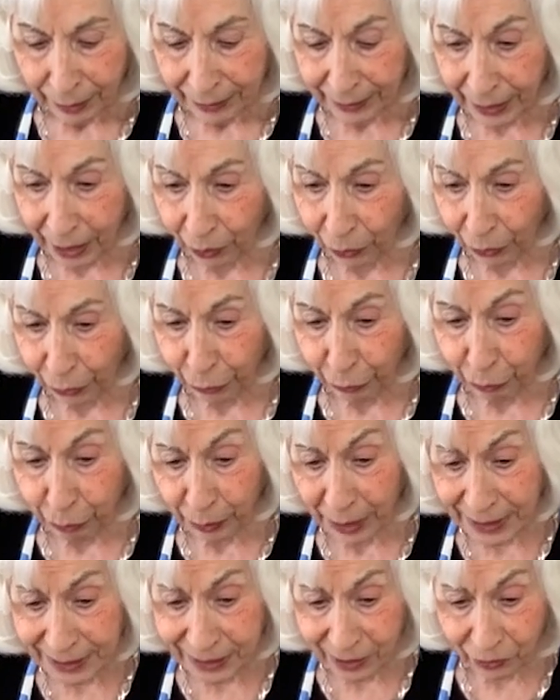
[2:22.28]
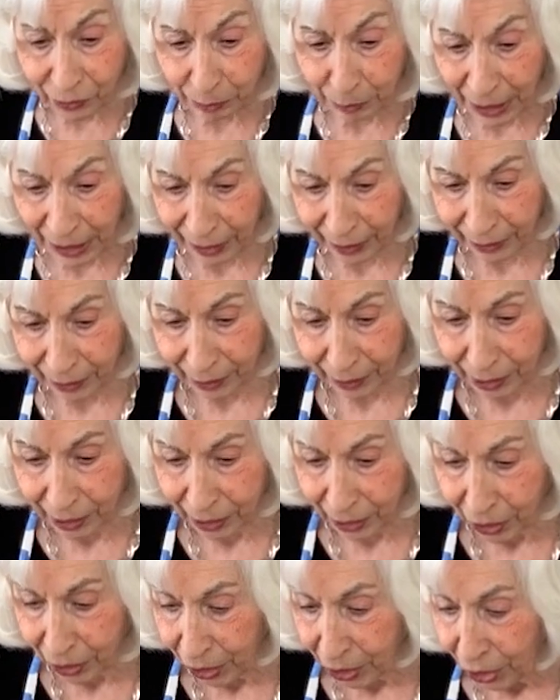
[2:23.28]
Now the rest of the melon,
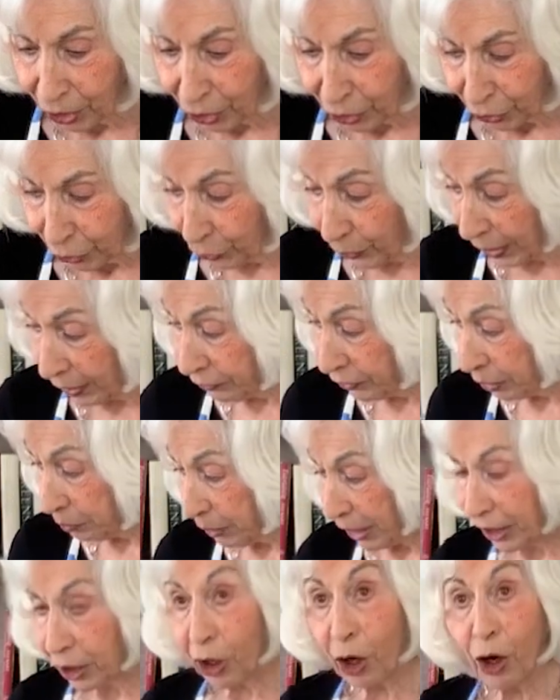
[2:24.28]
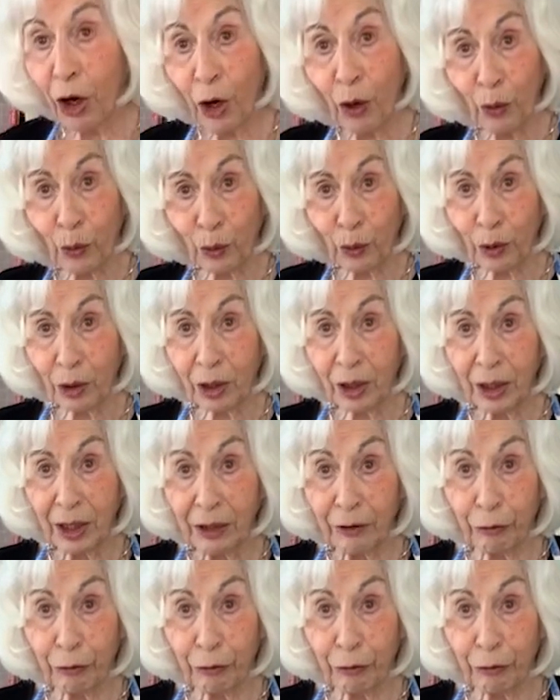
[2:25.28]
you have to make a hole